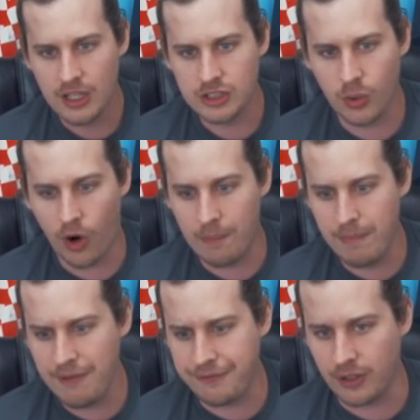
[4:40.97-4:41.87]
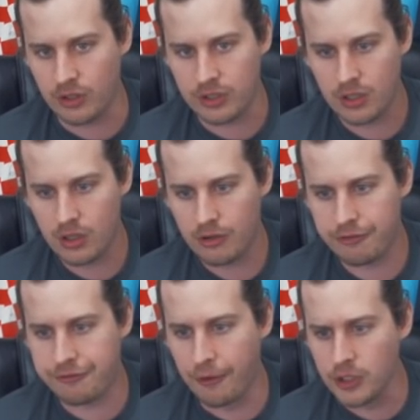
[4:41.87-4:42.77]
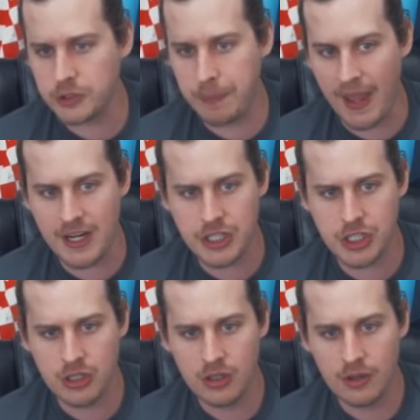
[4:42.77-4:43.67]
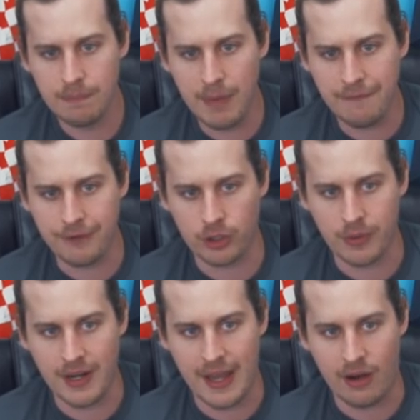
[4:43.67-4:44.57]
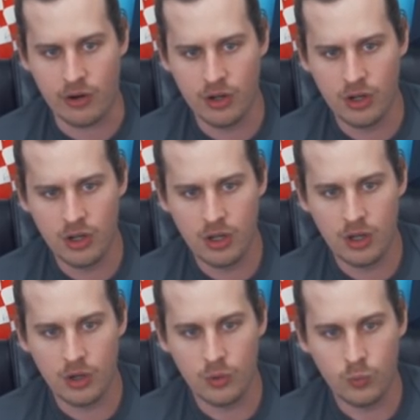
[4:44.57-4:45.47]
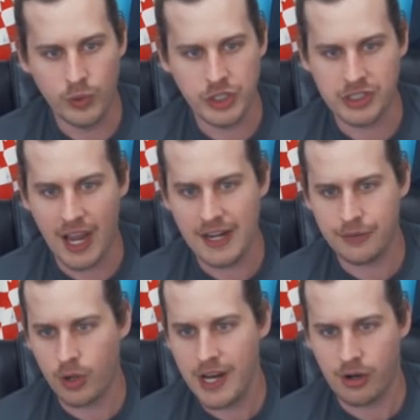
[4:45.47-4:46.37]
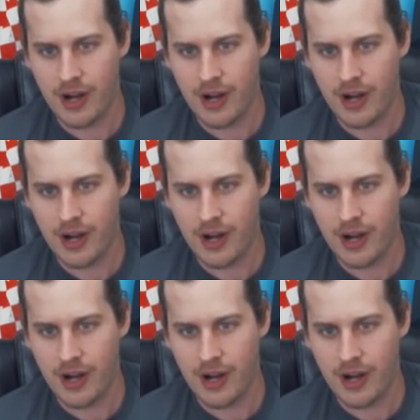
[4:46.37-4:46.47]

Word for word: So our midfield, full Spanish midfield right now, which is kind of cray